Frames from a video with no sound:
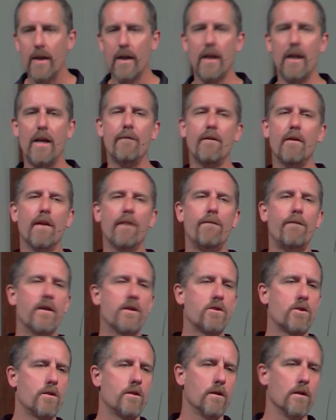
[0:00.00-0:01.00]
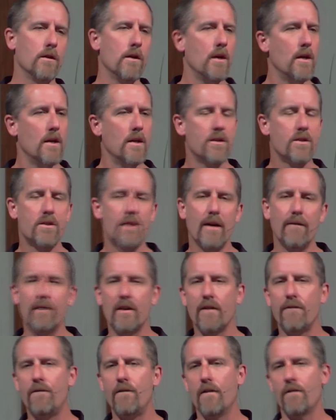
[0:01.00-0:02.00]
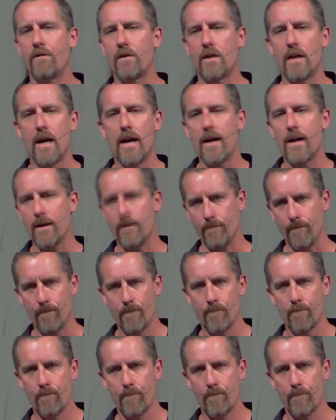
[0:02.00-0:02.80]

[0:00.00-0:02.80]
Even if it's the 75th time,